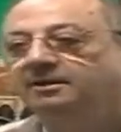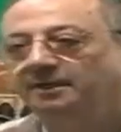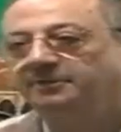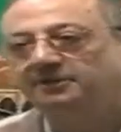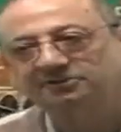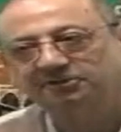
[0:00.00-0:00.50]

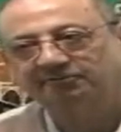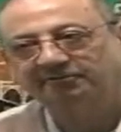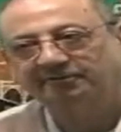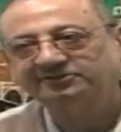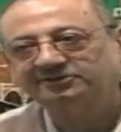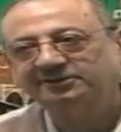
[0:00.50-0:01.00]
Because the
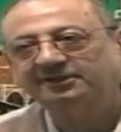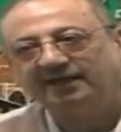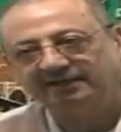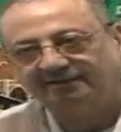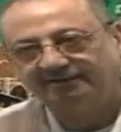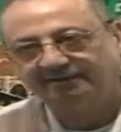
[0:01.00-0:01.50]
first thing
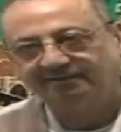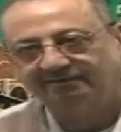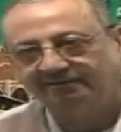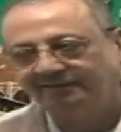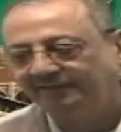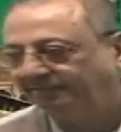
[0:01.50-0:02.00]
I
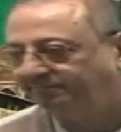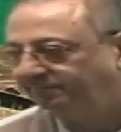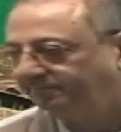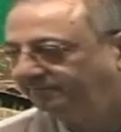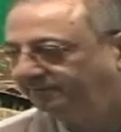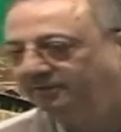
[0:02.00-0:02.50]
leave
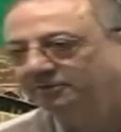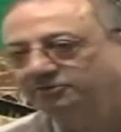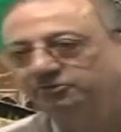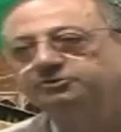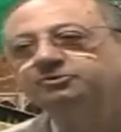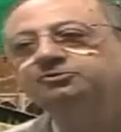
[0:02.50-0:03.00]

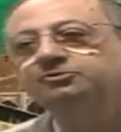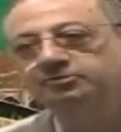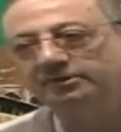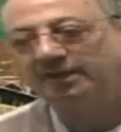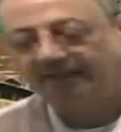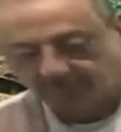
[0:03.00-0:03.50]
to you to do it